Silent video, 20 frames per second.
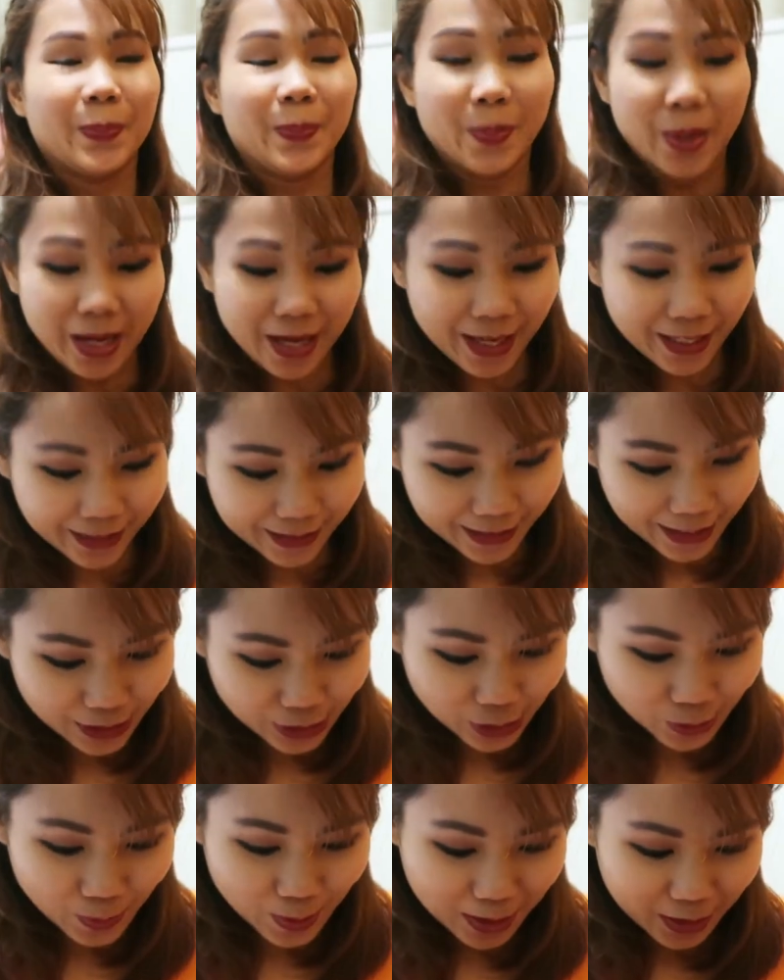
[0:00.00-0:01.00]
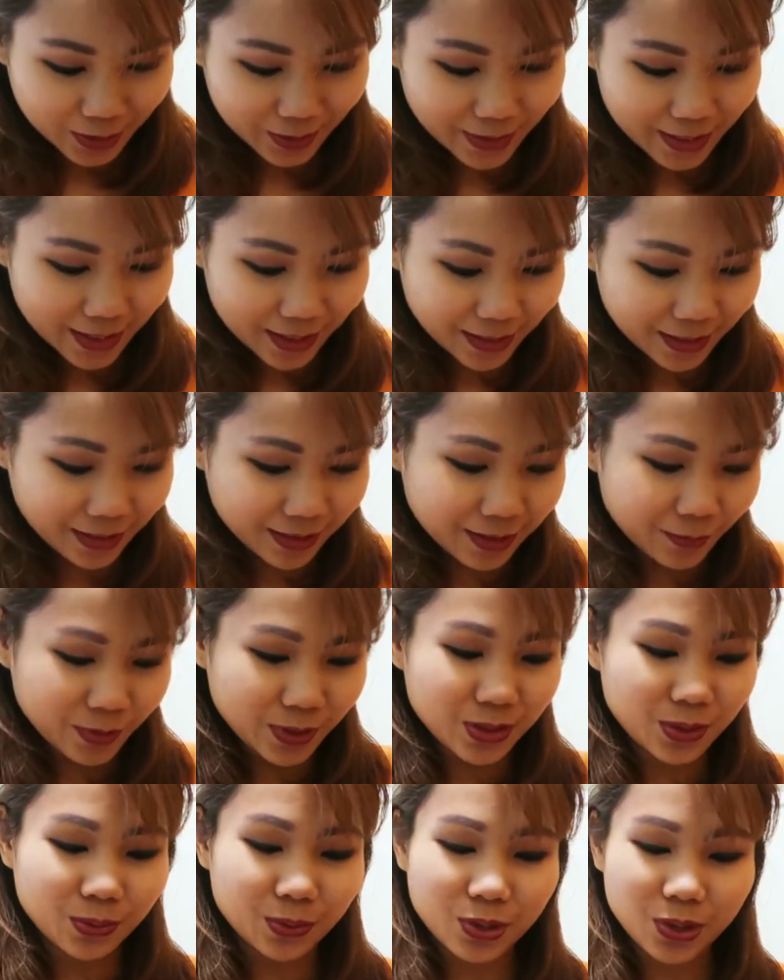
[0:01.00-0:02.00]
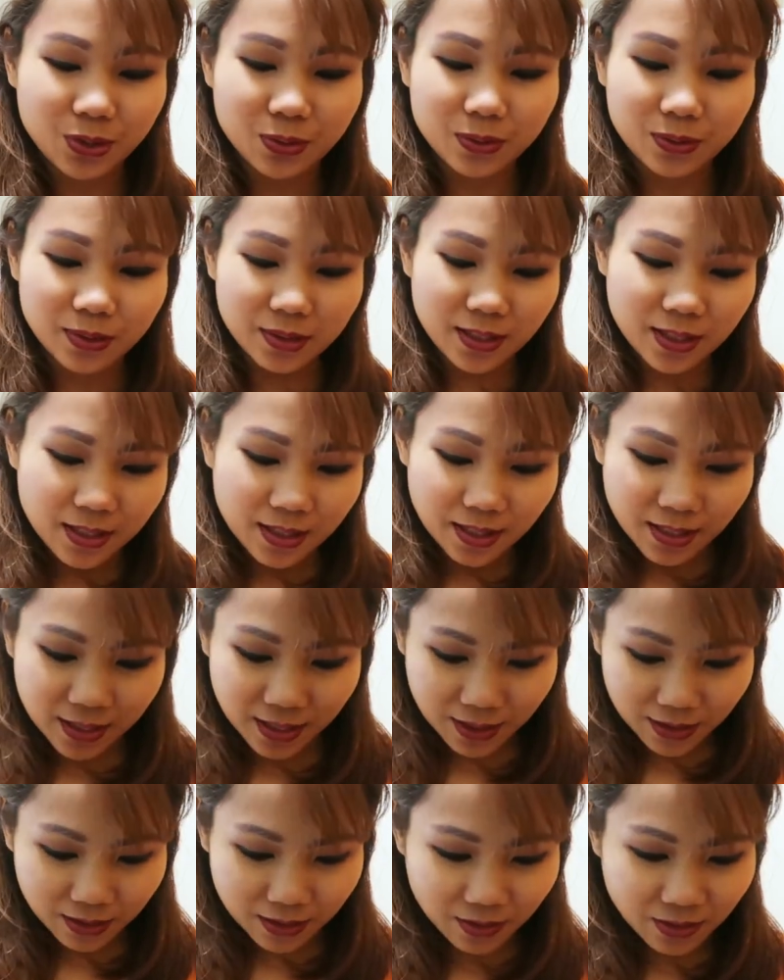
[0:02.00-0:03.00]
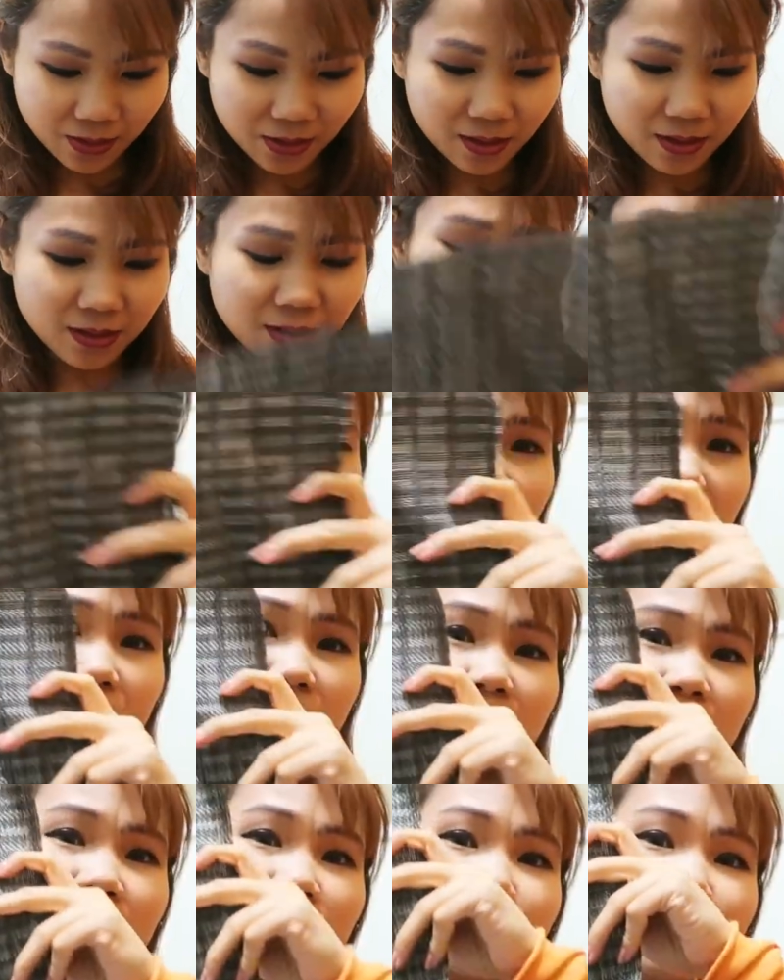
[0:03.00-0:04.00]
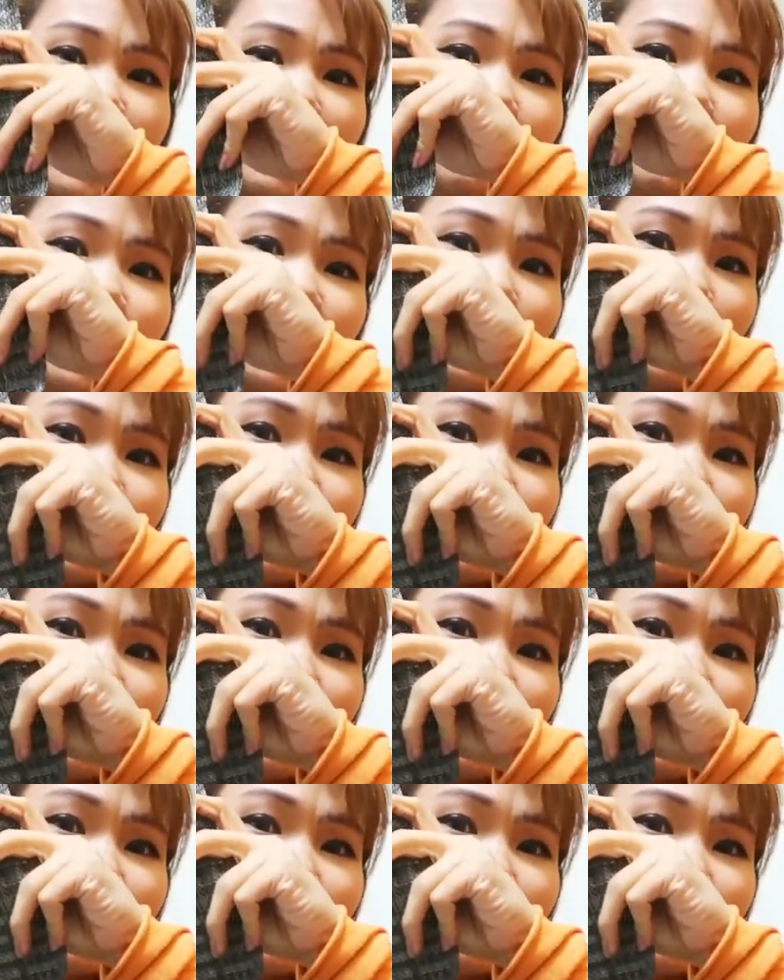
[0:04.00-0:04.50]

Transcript: But I just wanted to get it because it's so cute. And, ah! Oh, my placemat. Medyo